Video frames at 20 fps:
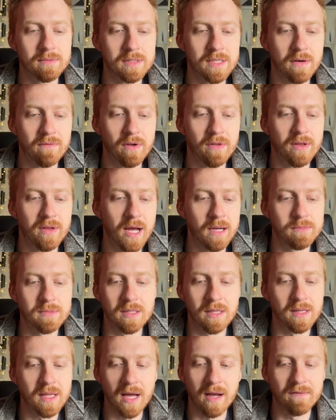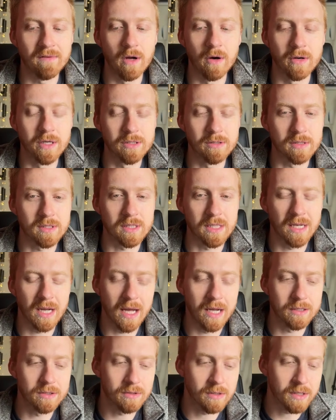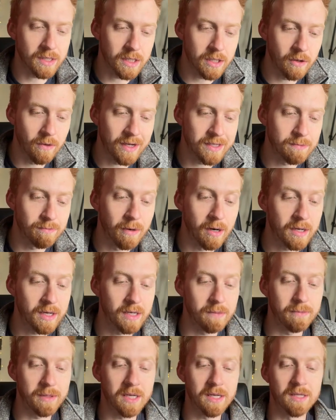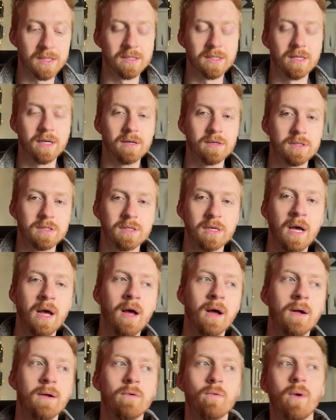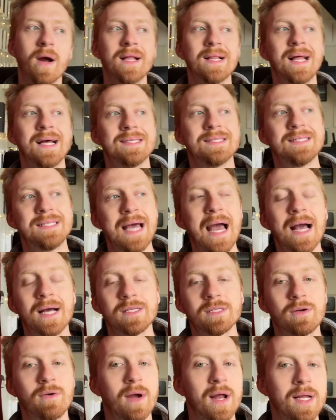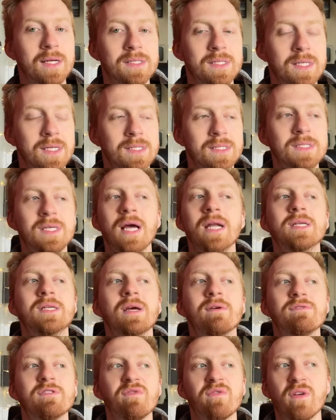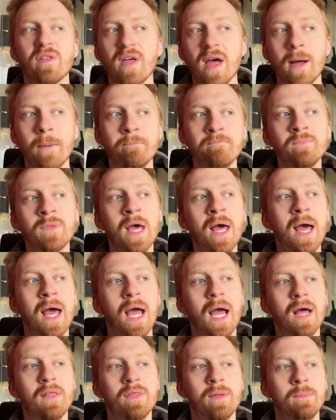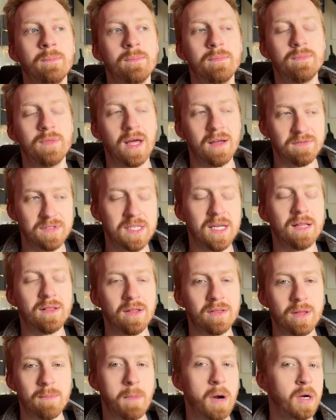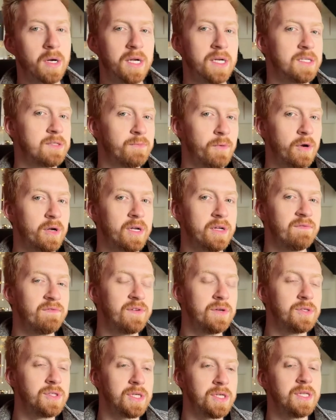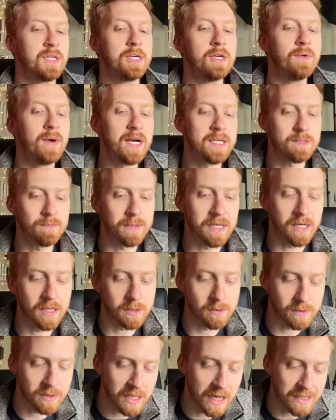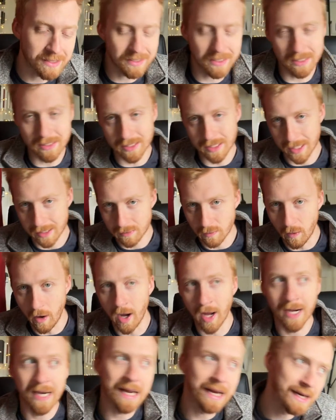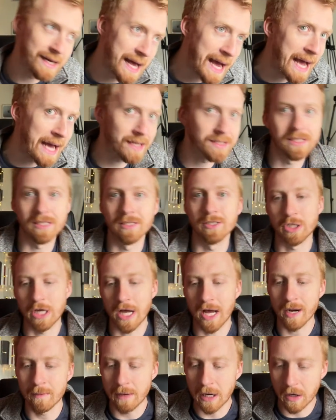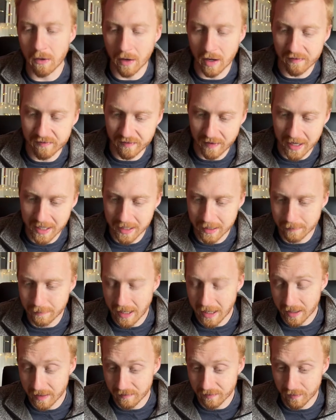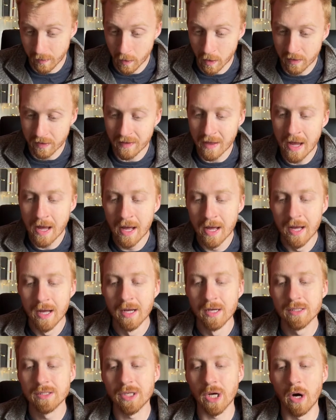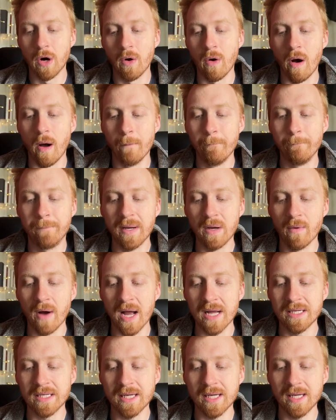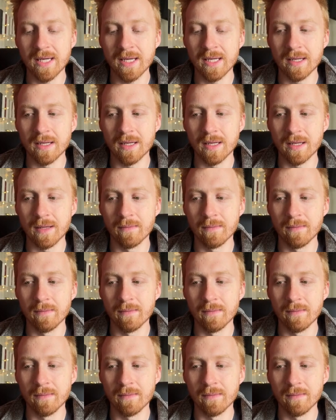several times that they have no interest in entering the US market because there's way less tax credits and incentives for them. And they've said that the market is more confusing in the US because we got CCS1 and NACS and CHAdeMO all fighting back and forth. So BYD,